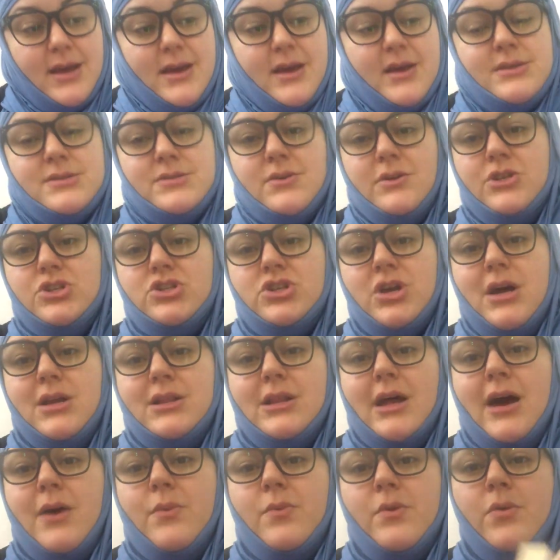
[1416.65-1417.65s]
So
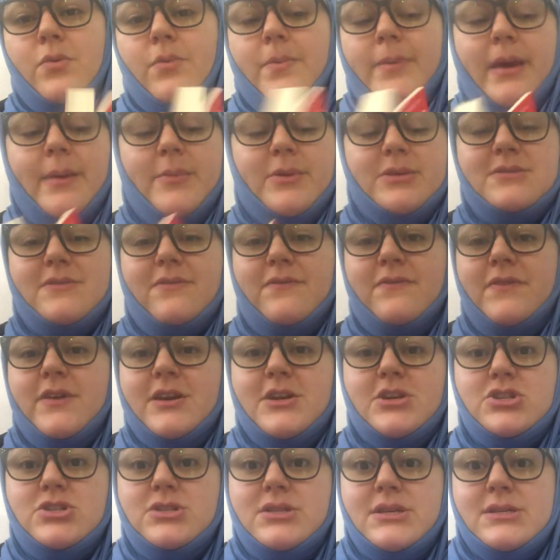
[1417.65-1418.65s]
inshallah, we will be able to
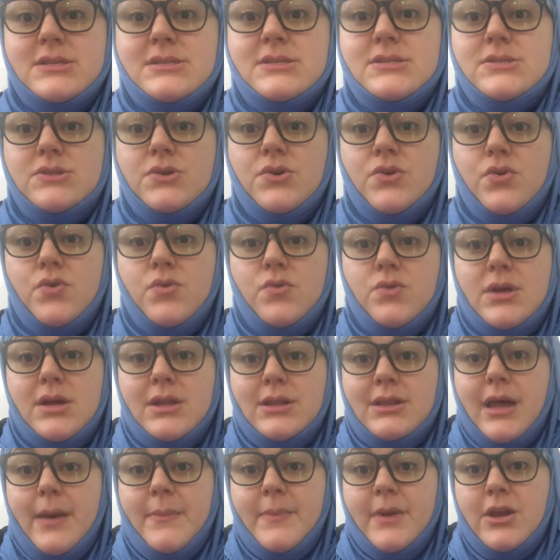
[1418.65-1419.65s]
finish this soon.
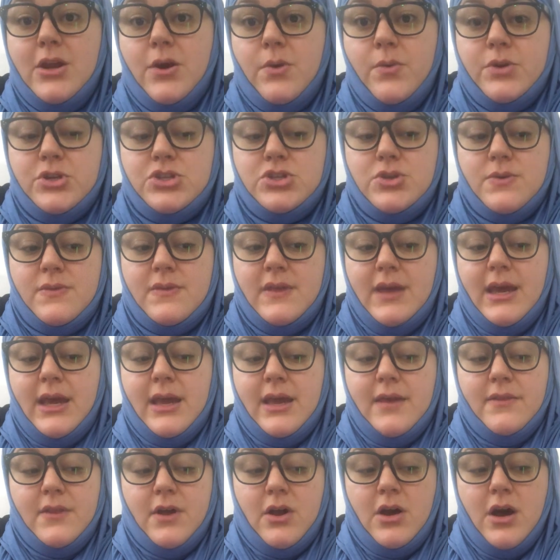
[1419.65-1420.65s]
Let me know what you think
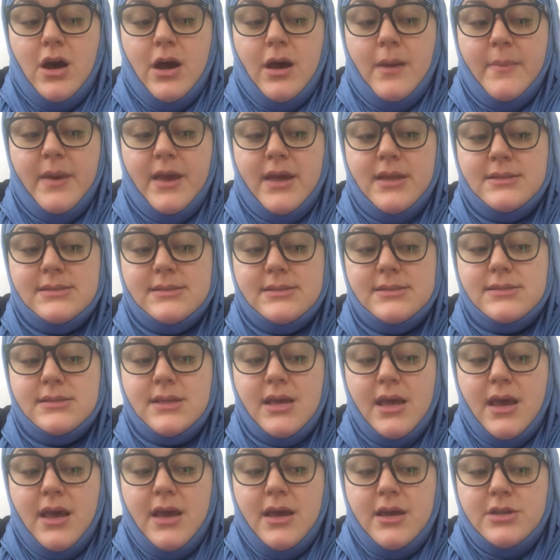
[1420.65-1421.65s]
in the comments.
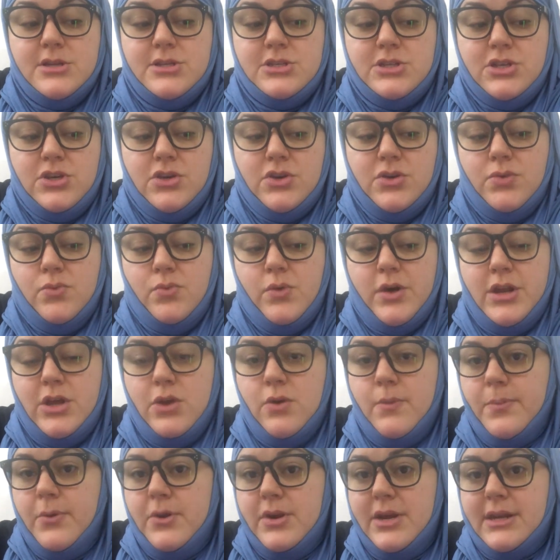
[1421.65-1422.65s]
What do you
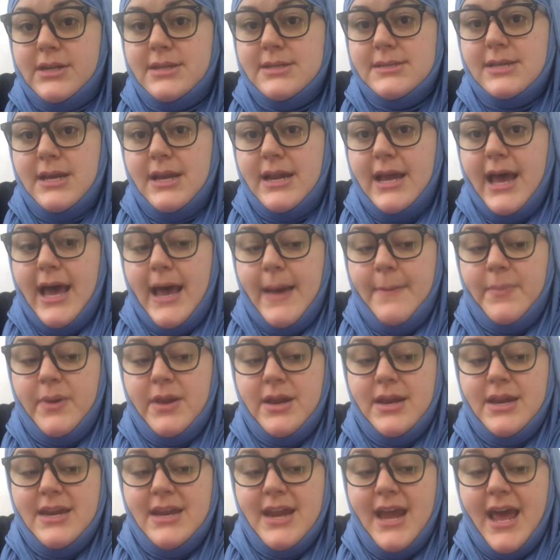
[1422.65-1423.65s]
predict is going to
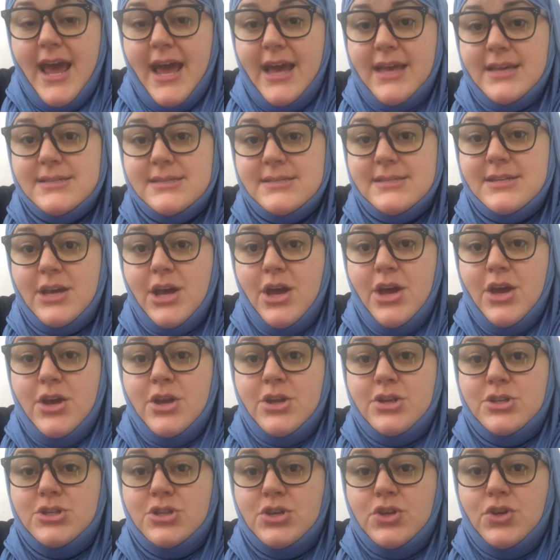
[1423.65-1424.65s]
happen next?
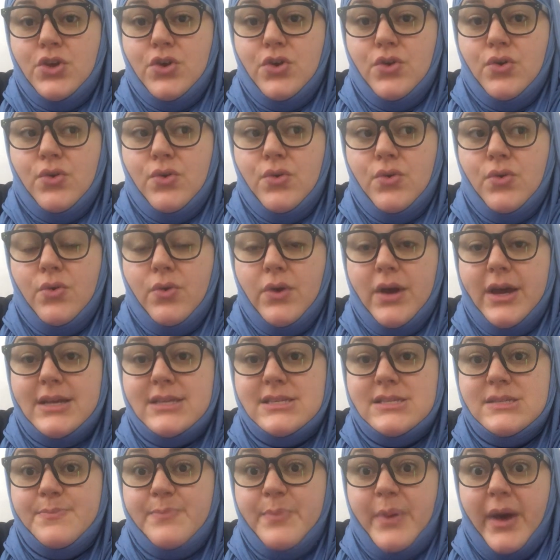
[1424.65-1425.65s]
Do you
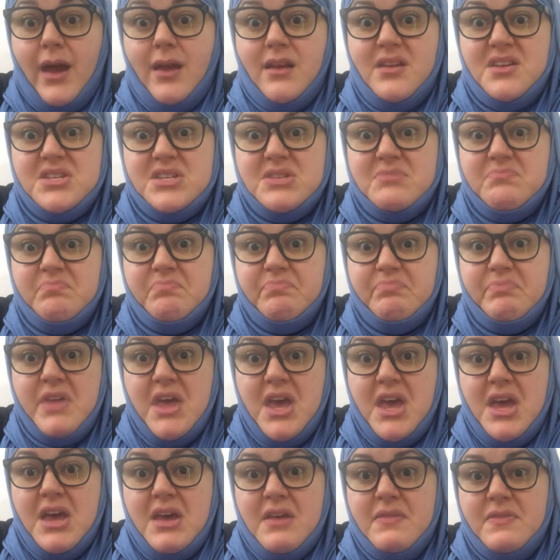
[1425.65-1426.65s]
expect
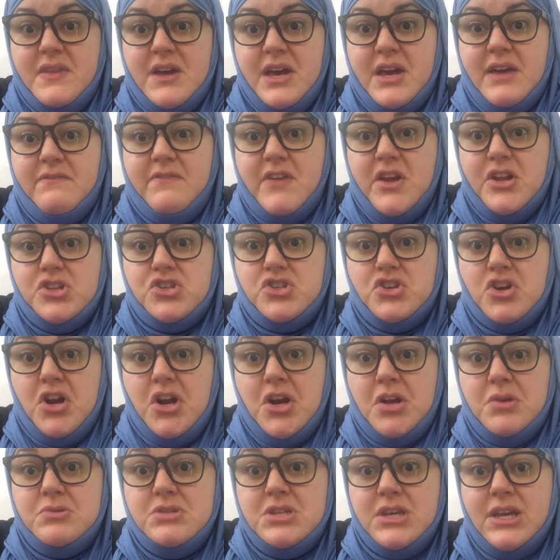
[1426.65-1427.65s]
the
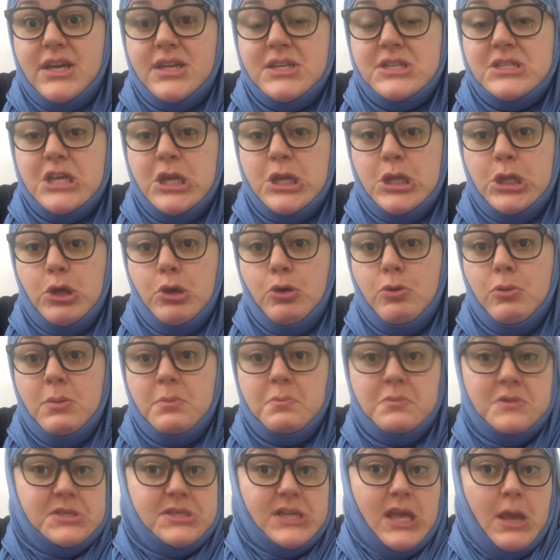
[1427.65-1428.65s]
adventure to continue
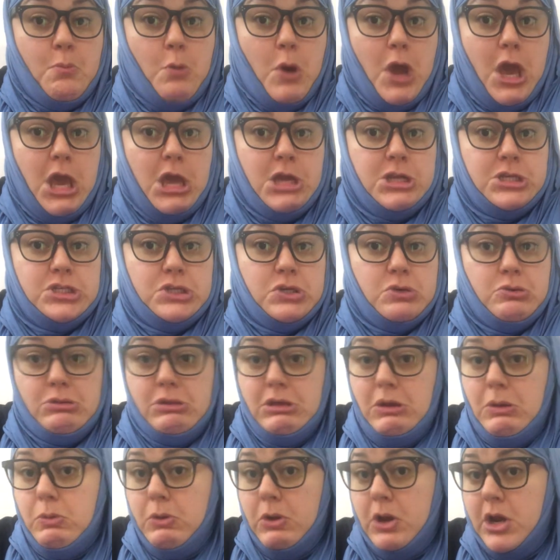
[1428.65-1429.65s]
the same way? Do you
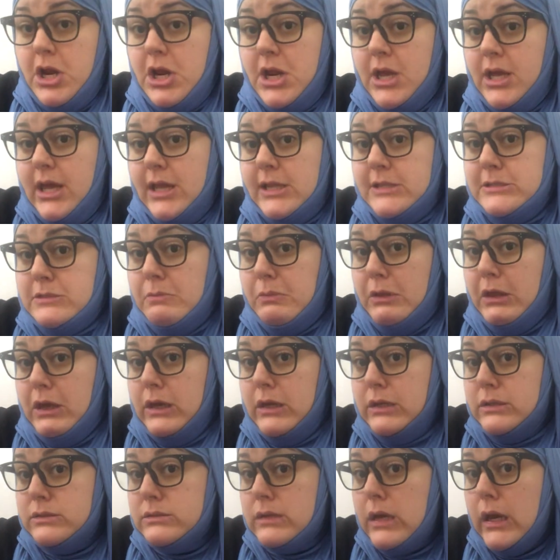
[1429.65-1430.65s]
think we're going to get something
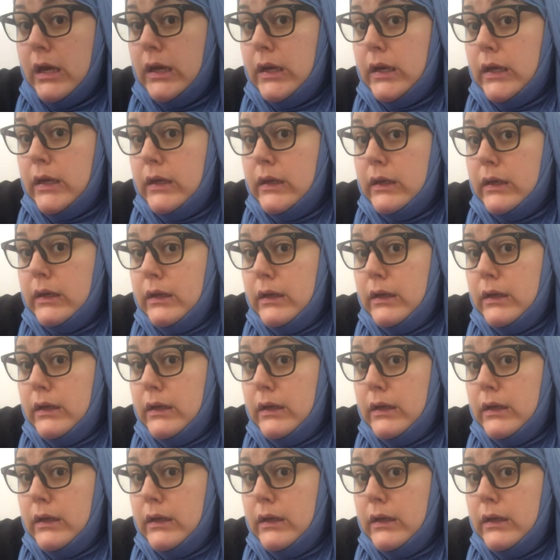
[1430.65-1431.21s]
exciting?